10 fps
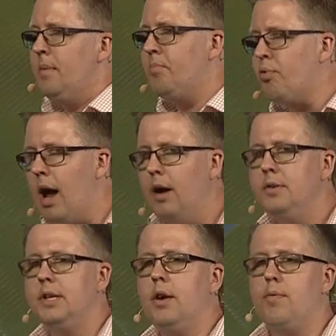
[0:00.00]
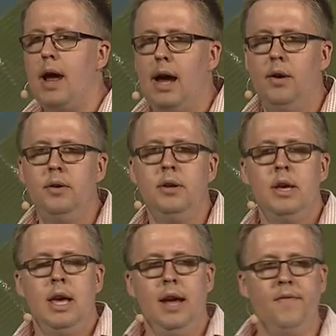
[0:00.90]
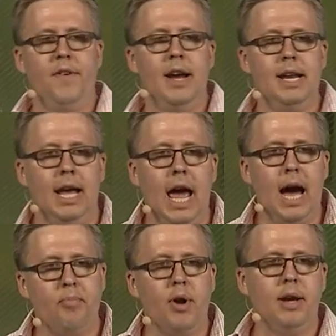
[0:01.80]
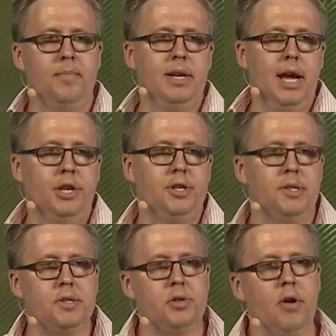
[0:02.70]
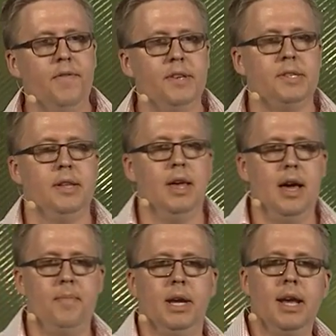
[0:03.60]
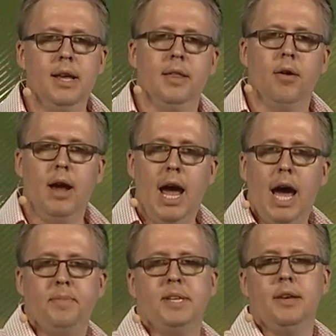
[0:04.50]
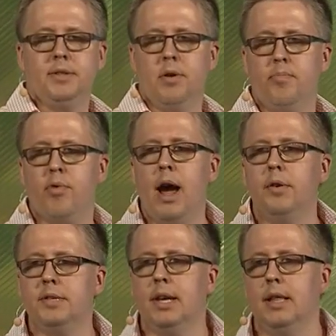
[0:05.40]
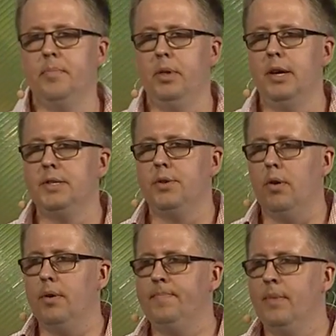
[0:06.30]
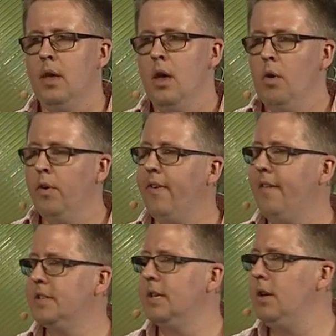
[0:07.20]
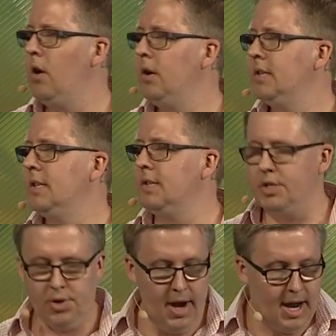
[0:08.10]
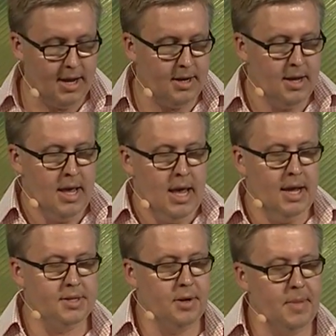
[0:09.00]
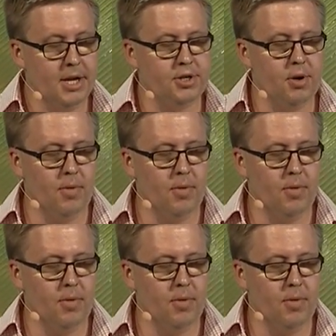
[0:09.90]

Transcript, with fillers: browsing around, and finding app recommendations surfaced to them and getting their apps as they're browsing in the Play Store. We've obviously noticed this trend, and so to make sure